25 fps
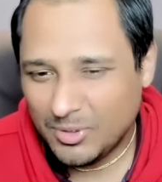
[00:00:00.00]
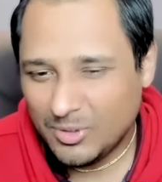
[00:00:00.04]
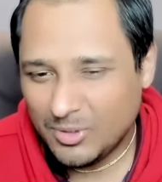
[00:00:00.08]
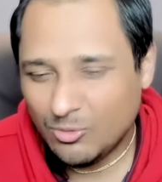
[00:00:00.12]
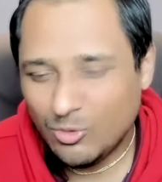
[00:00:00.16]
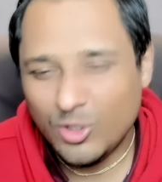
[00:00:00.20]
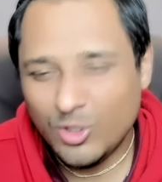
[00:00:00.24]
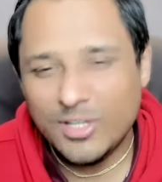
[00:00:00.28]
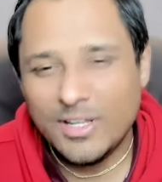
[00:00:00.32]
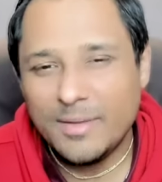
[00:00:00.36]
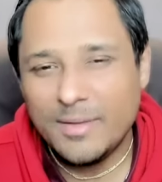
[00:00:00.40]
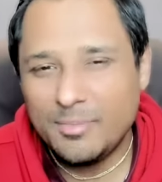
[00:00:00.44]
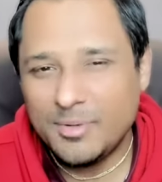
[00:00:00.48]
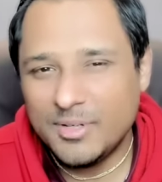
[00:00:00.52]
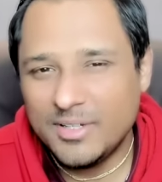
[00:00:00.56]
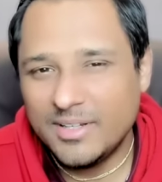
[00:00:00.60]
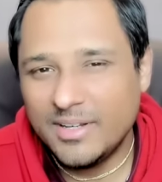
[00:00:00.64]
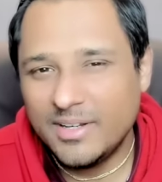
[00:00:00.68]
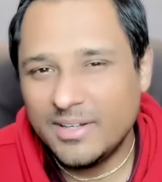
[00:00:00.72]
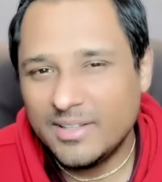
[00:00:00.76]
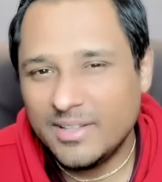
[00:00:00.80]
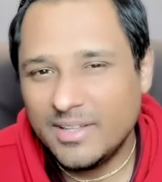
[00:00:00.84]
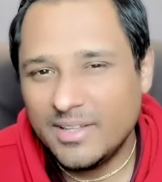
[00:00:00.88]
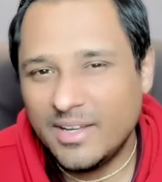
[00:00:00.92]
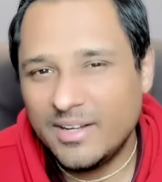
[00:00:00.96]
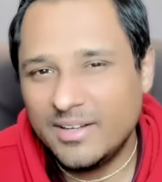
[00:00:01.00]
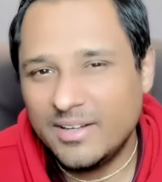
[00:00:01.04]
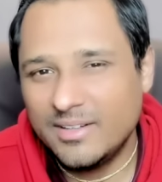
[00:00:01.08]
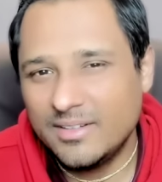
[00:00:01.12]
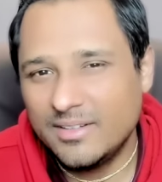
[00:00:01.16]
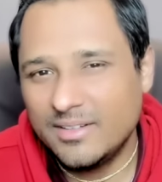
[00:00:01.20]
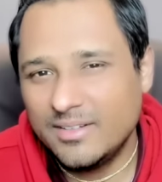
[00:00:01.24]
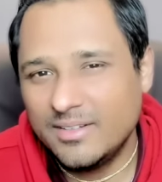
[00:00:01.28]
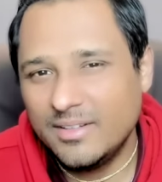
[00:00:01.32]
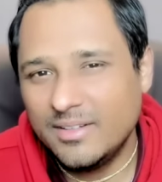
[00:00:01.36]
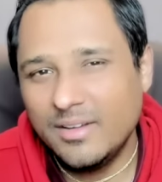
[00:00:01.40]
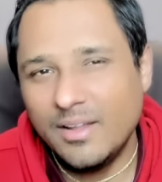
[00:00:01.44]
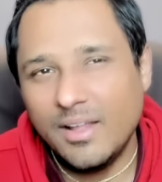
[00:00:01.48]
what happened at the end?
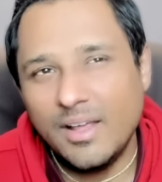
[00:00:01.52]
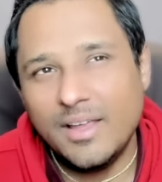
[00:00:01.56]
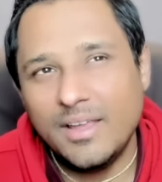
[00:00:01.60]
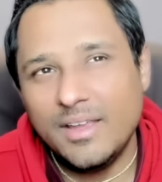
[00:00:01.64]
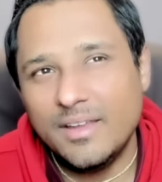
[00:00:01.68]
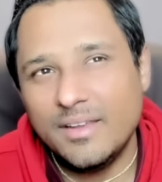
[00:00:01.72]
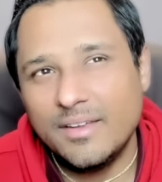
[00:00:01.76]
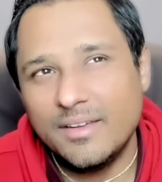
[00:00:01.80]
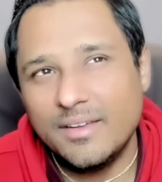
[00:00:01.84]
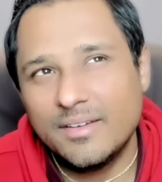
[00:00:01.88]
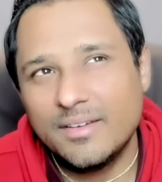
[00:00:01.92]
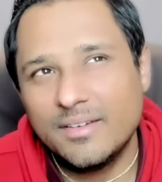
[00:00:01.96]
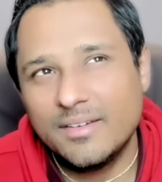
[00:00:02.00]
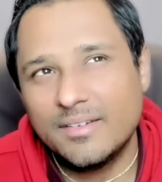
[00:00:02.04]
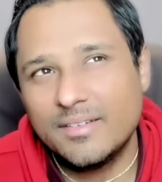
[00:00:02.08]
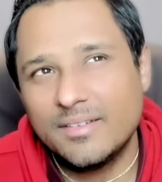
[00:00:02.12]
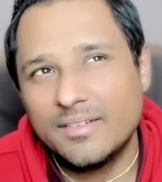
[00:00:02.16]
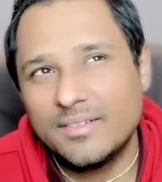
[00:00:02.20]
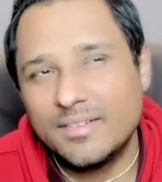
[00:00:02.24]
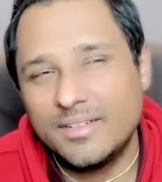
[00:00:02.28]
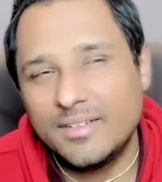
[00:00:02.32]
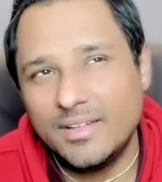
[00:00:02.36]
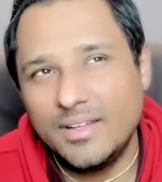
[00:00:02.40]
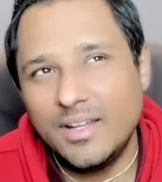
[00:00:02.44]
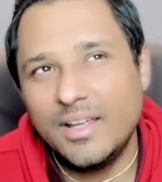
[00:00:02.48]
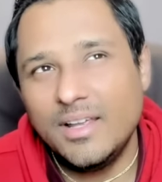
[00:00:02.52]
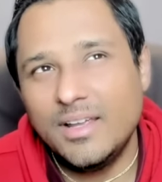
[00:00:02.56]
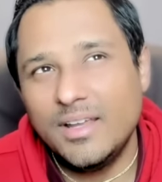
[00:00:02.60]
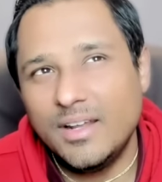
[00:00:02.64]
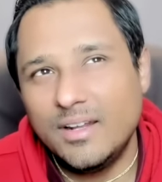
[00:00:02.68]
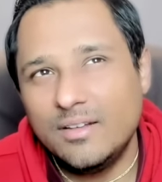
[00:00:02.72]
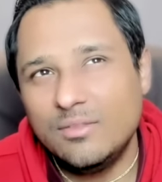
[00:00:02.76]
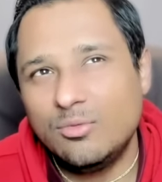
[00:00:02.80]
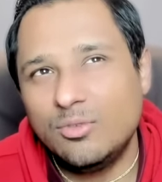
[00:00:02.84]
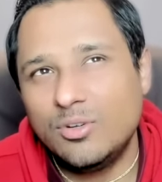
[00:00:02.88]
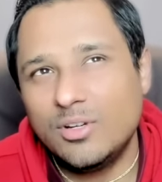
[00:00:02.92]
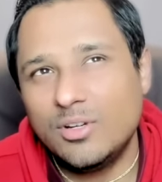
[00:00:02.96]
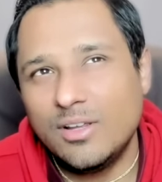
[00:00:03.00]
Did I did I
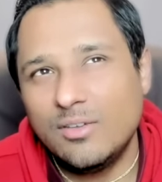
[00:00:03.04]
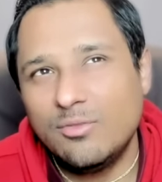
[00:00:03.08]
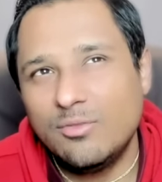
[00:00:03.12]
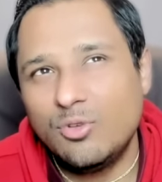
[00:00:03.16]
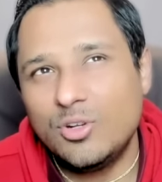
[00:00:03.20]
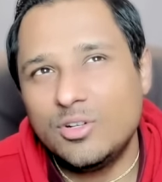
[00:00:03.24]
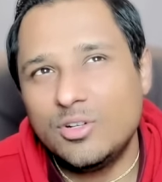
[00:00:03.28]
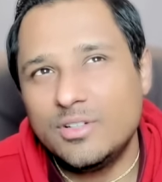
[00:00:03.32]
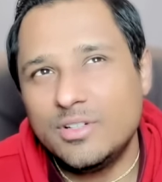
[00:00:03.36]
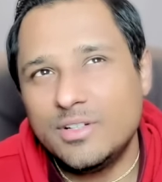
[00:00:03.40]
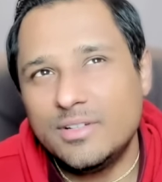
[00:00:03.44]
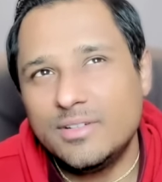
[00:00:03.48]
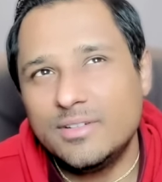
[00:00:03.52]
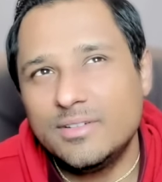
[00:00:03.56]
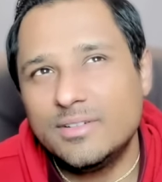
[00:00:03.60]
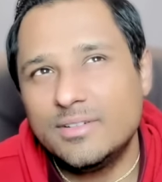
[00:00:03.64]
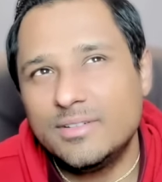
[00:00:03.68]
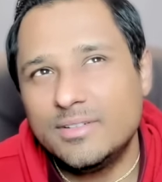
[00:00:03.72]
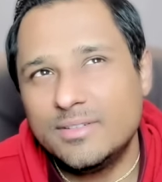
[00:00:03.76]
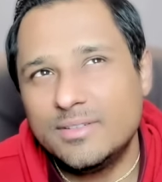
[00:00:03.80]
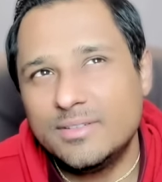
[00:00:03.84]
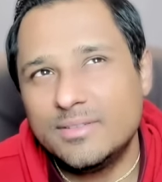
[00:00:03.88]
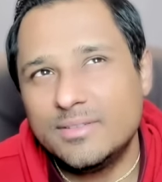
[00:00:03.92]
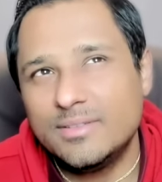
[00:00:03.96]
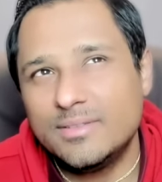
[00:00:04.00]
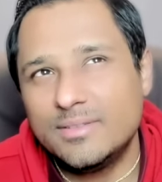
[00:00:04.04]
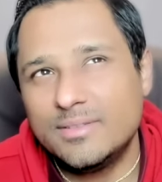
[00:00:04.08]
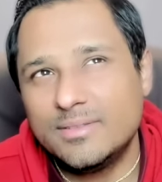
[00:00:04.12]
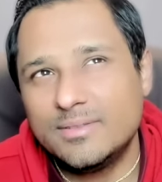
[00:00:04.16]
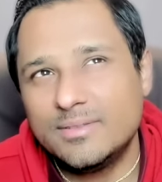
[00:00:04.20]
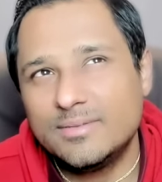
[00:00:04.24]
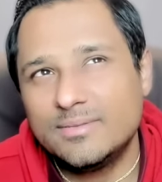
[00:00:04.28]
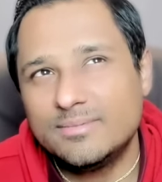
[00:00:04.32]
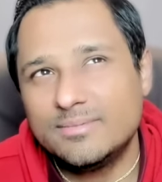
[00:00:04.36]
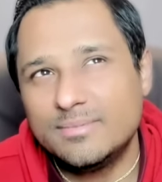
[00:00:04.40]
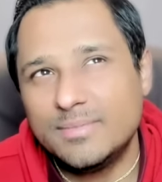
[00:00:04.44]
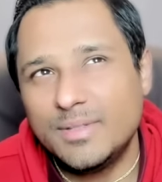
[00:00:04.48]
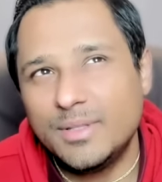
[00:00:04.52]
get what I wanted? Oh,
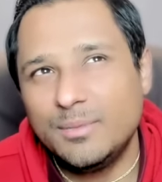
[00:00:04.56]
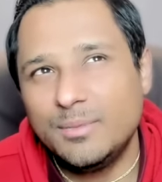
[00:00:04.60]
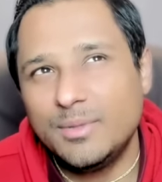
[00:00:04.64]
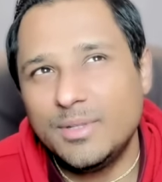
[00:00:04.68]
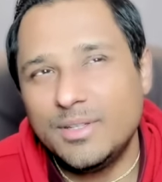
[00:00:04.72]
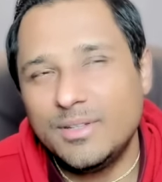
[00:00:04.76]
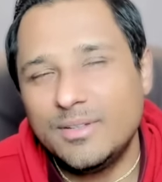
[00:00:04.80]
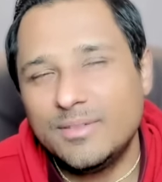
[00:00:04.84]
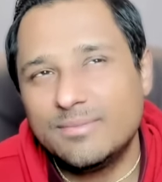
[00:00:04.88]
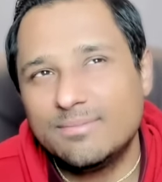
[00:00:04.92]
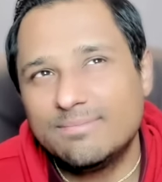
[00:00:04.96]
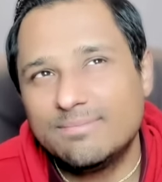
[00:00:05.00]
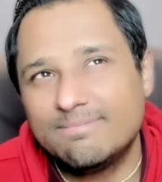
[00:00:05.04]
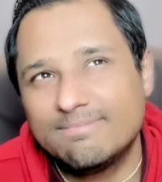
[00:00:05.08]
maybe